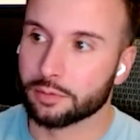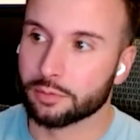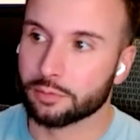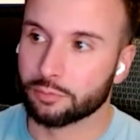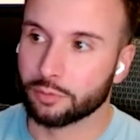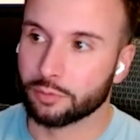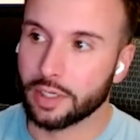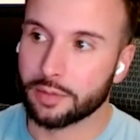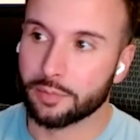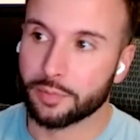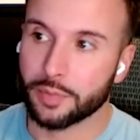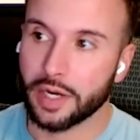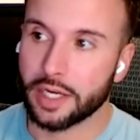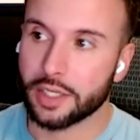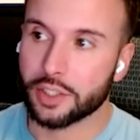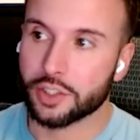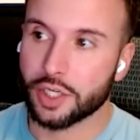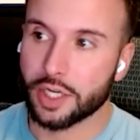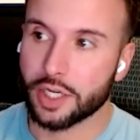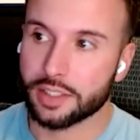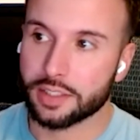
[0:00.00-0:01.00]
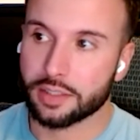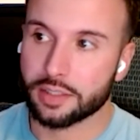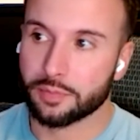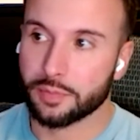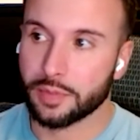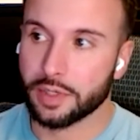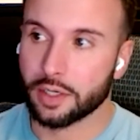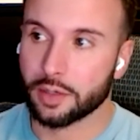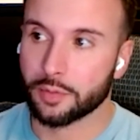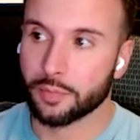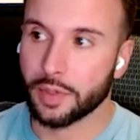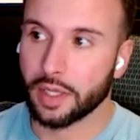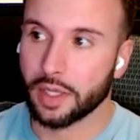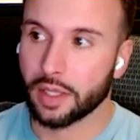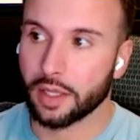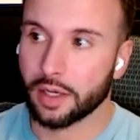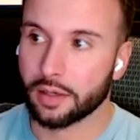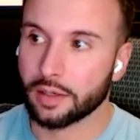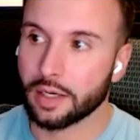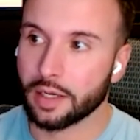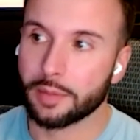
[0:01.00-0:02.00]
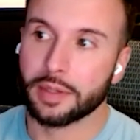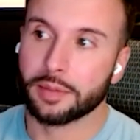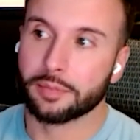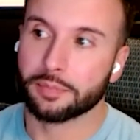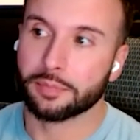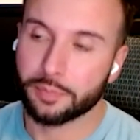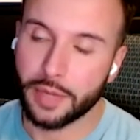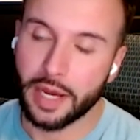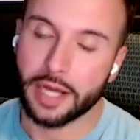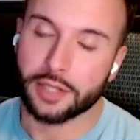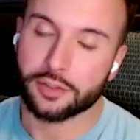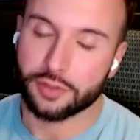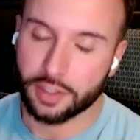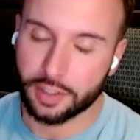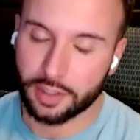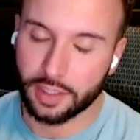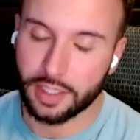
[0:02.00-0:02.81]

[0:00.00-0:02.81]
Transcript: written by Jason Mirabella. Patrick